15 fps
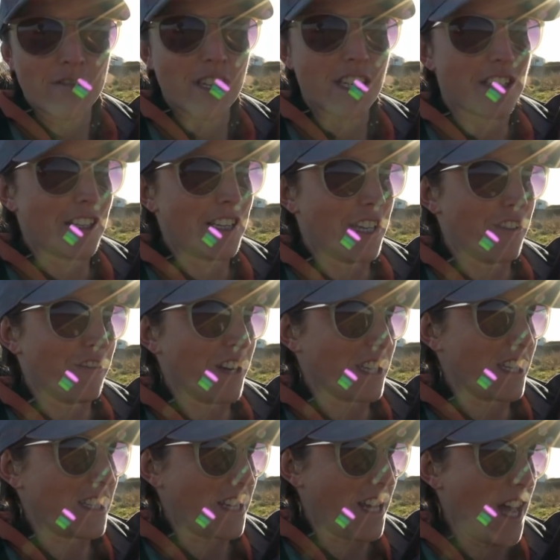reason, and the fact
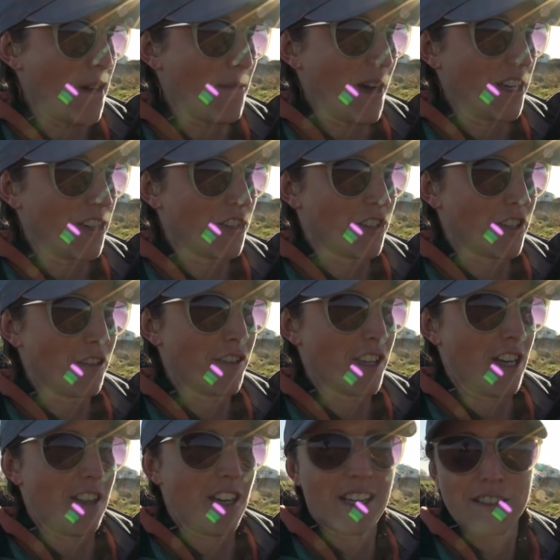there's an air base just over
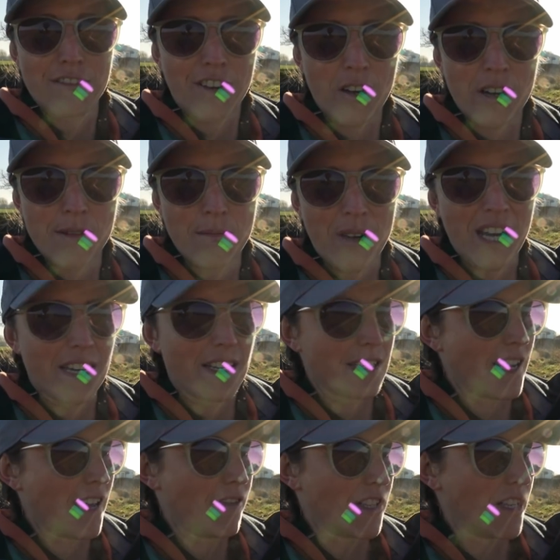there that is flying planes
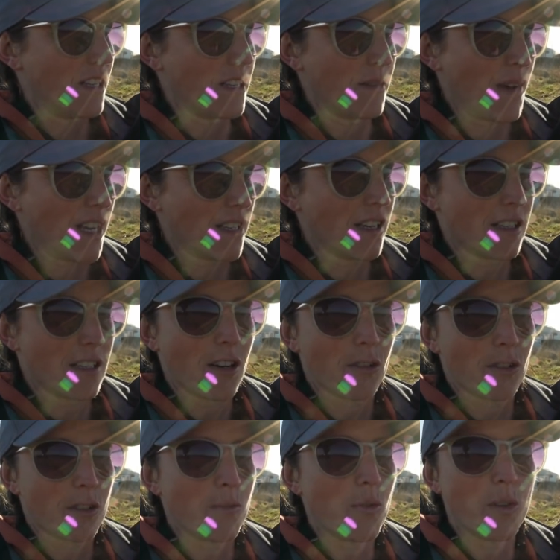ever since about 6 o'clock
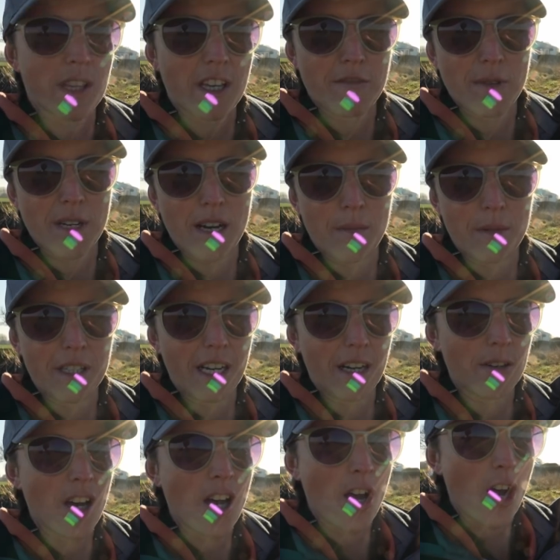this morning, they've been up and
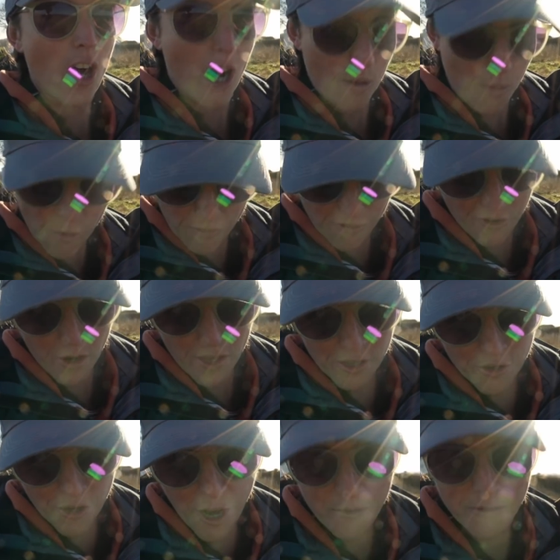down. I won't be flying the
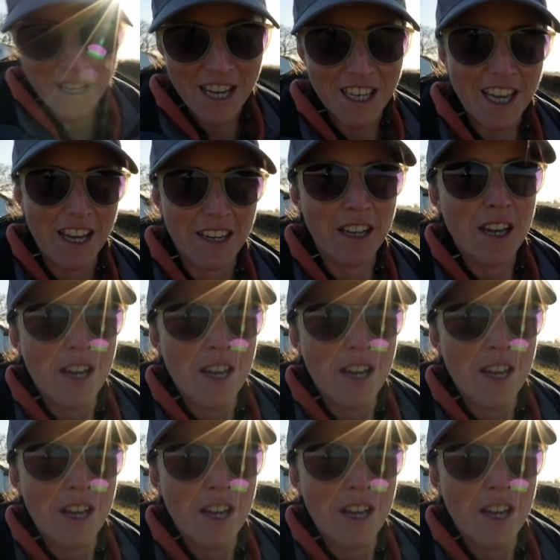drone yet again.